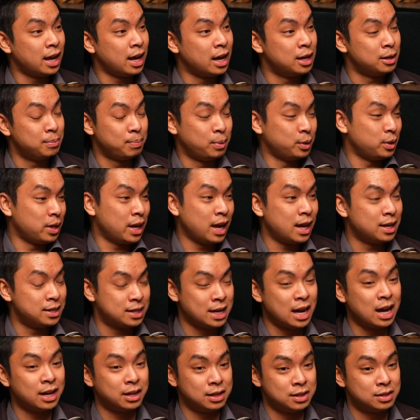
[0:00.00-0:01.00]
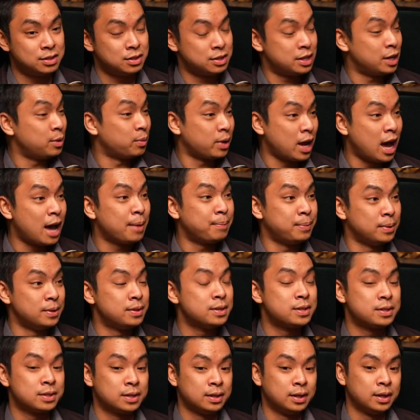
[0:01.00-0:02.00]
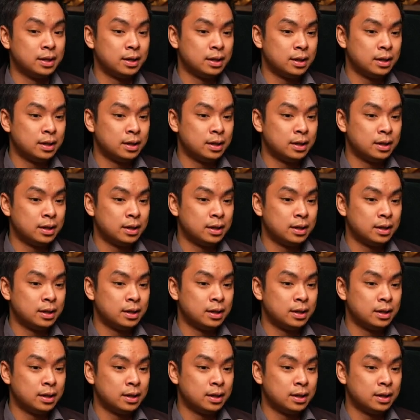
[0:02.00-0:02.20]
and yeah. put your head down and see what happens.